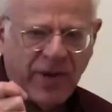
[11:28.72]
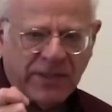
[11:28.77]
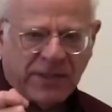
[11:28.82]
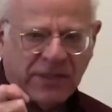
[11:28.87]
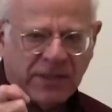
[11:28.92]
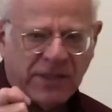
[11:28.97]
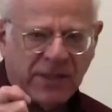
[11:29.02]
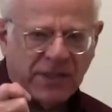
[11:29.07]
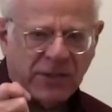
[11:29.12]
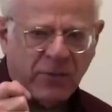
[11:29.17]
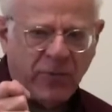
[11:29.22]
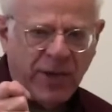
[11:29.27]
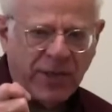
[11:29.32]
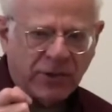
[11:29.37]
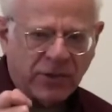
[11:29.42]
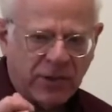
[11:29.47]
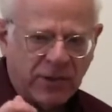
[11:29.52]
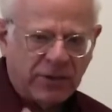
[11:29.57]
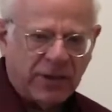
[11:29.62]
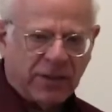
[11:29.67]
raises this
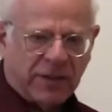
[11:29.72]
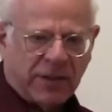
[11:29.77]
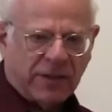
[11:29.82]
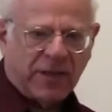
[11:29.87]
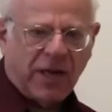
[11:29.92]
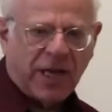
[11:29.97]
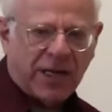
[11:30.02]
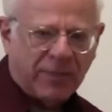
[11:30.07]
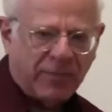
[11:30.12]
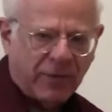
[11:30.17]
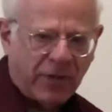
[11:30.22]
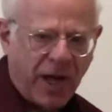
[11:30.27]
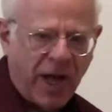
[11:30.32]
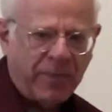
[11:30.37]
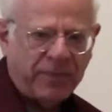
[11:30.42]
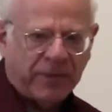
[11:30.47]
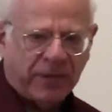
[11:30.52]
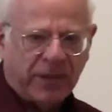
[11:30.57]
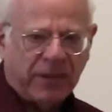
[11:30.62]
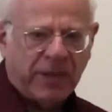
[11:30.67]
question, that they're not a
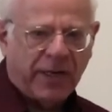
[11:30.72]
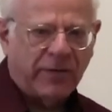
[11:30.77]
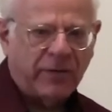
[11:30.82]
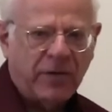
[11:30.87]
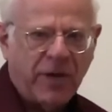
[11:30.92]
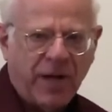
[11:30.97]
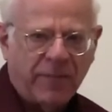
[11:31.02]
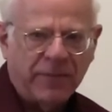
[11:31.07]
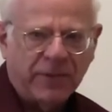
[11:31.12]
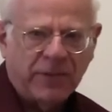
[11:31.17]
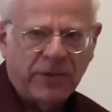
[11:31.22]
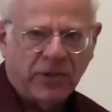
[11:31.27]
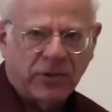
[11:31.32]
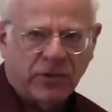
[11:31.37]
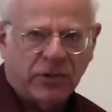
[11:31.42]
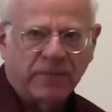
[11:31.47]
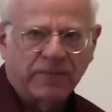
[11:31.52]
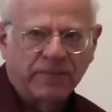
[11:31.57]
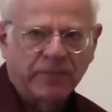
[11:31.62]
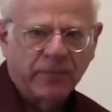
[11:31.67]
monopoly, they're a
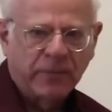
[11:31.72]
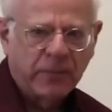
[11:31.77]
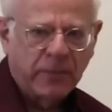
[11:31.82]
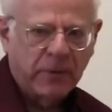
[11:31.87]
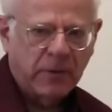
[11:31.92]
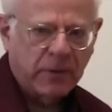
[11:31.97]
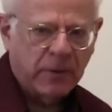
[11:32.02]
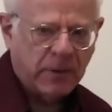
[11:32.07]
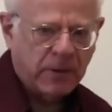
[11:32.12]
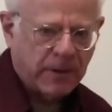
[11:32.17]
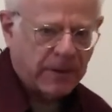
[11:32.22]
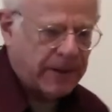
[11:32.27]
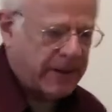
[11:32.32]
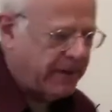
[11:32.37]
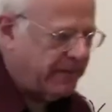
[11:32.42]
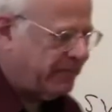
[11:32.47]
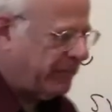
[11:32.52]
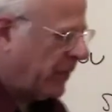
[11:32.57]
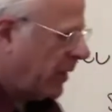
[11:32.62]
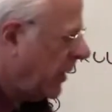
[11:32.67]
competition,
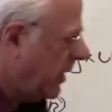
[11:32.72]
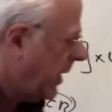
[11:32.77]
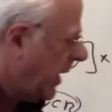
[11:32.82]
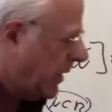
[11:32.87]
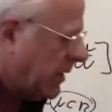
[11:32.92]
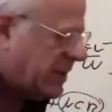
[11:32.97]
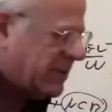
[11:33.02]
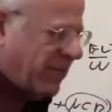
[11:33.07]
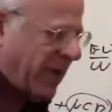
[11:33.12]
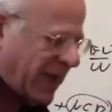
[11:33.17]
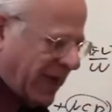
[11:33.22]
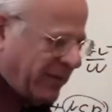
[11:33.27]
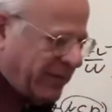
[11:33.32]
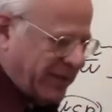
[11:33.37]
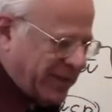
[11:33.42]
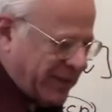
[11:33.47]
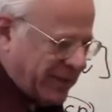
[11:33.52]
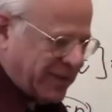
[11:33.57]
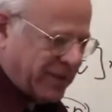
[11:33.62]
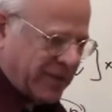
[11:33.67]
okay? And this
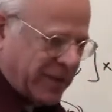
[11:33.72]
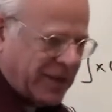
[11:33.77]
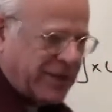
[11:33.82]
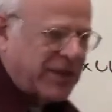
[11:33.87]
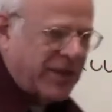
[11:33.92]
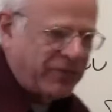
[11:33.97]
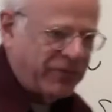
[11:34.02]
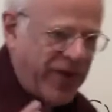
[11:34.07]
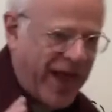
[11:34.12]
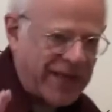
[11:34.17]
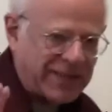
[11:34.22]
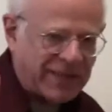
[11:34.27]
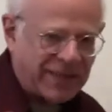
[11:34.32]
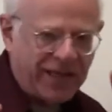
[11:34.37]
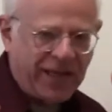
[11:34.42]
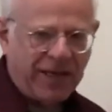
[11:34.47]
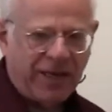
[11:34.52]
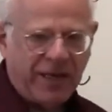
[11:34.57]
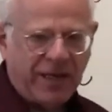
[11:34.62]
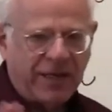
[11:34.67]
is a
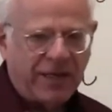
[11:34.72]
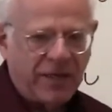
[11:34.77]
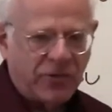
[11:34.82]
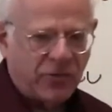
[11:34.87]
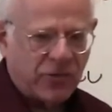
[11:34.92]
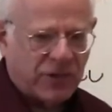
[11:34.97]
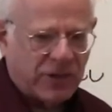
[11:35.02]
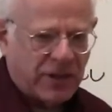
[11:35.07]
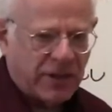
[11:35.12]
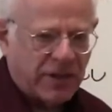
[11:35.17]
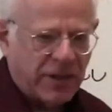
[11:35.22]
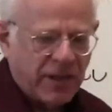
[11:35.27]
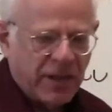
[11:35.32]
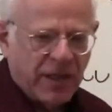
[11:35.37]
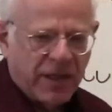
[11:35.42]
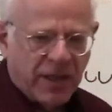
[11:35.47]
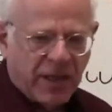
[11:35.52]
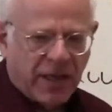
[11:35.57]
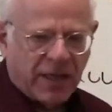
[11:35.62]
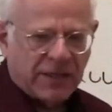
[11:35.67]
fascinating and interesting
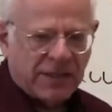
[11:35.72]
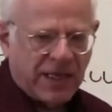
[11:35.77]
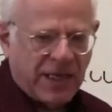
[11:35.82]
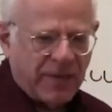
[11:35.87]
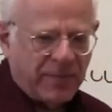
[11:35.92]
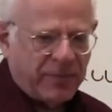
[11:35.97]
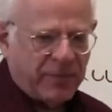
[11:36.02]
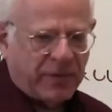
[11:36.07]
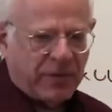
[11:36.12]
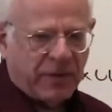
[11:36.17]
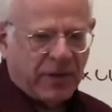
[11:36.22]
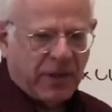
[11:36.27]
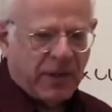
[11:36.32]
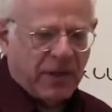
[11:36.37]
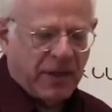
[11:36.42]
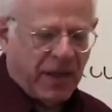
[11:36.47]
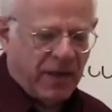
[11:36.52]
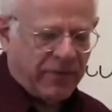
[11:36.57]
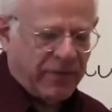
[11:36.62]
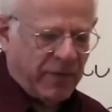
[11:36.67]
example
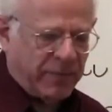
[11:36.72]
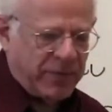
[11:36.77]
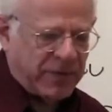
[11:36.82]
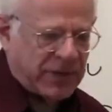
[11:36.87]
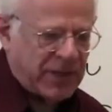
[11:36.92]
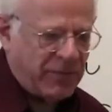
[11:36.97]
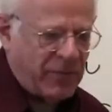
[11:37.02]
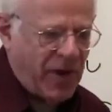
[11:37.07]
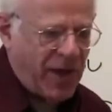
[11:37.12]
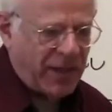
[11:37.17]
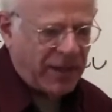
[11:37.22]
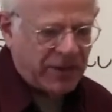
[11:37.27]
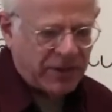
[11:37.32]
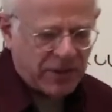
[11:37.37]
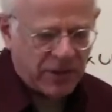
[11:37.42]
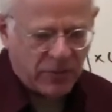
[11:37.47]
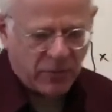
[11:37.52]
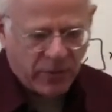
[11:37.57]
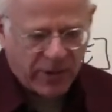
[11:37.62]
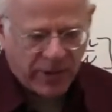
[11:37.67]
of the
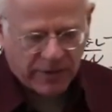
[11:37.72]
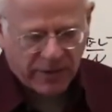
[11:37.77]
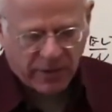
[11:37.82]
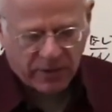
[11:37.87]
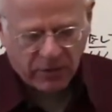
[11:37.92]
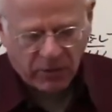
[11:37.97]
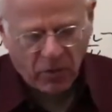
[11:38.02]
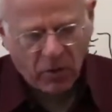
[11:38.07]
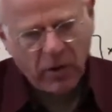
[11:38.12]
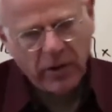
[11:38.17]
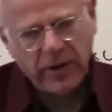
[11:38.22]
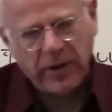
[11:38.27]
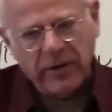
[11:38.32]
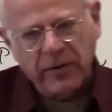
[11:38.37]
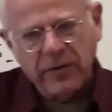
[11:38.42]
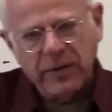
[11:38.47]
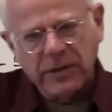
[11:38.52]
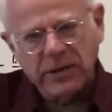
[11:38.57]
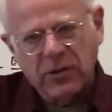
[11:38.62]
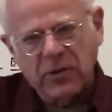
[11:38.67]
epistemology where the
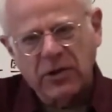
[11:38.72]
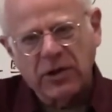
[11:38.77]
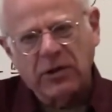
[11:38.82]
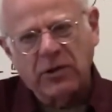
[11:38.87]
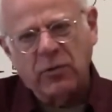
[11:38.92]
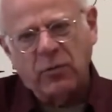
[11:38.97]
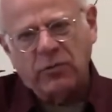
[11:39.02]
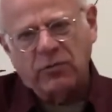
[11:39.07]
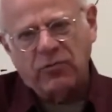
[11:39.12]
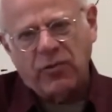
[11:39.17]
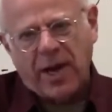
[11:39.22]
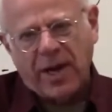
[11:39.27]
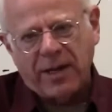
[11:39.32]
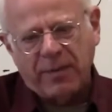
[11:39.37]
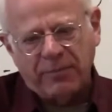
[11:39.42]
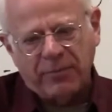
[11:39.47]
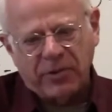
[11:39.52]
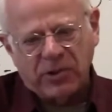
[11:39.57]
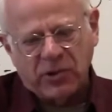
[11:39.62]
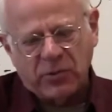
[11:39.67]
lawyer is going to try
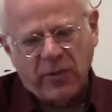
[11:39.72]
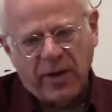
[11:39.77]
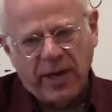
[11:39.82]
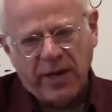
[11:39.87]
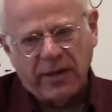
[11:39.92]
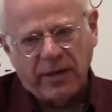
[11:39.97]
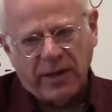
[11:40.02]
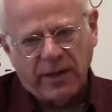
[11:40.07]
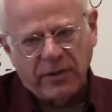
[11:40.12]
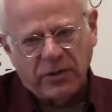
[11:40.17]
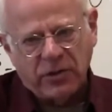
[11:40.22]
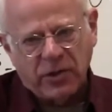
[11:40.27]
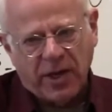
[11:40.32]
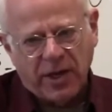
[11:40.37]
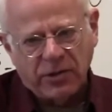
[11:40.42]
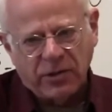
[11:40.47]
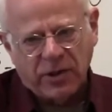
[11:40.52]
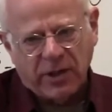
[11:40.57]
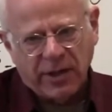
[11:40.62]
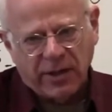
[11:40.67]
and persuade a
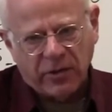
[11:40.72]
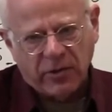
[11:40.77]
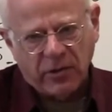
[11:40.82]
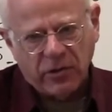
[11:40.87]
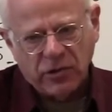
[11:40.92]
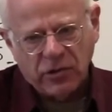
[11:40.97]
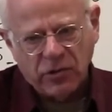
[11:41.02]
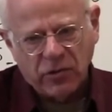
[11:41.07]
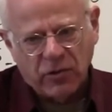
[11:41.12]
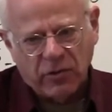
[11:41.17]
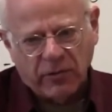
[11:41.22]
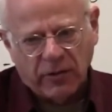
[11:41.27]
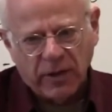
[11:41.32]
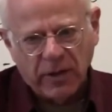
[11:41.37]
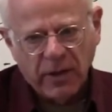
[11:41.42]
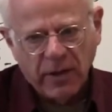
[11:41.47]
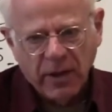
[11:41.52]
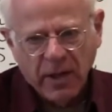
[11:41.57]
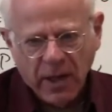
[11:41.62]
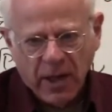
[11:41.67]
judge and or
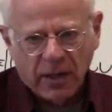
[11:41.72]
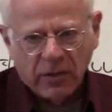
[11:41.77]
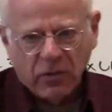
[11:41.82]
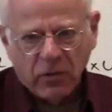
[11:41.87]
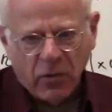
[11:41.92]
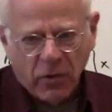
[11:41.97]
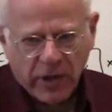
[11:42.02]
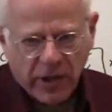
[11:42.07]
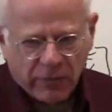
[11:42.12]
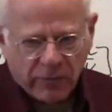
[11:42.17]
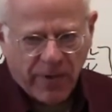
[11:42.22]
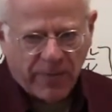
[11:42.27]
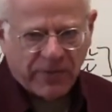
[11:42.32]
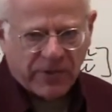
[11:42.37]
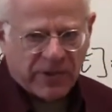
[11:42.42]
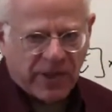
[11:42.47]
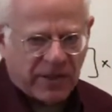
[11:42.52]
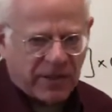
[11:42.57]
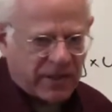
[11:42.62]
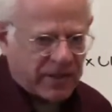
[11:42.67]
jury, a lawyer
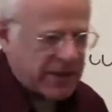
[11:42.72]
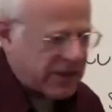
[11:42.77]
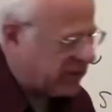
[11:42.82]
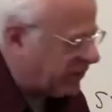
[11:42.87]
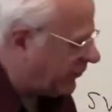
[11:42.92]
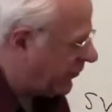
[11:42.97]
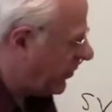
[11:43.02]
representing this